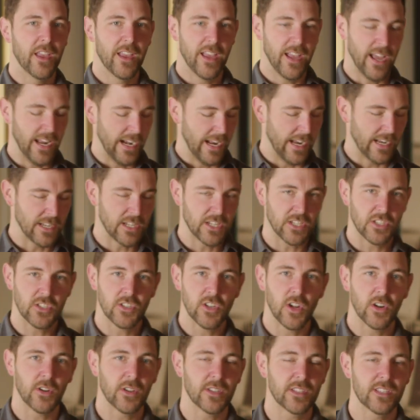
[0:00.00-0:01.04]
And I just
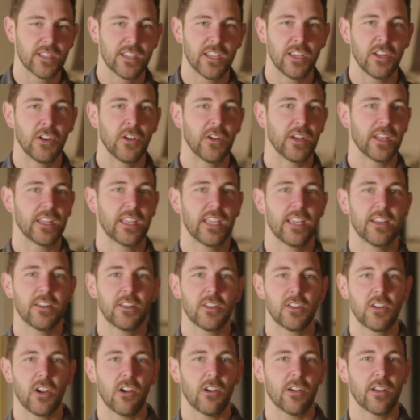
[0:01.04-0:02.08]
noticed, you know, in
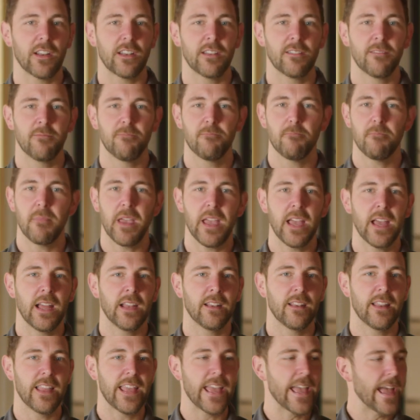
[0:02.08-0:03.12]
kindergarten,
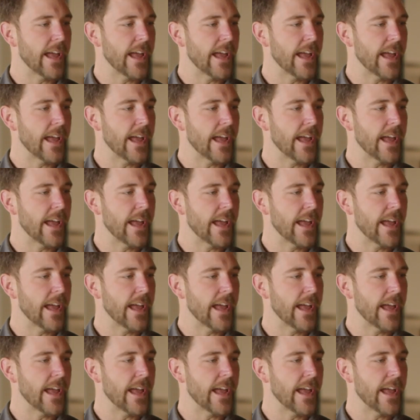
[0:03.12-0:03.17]
man,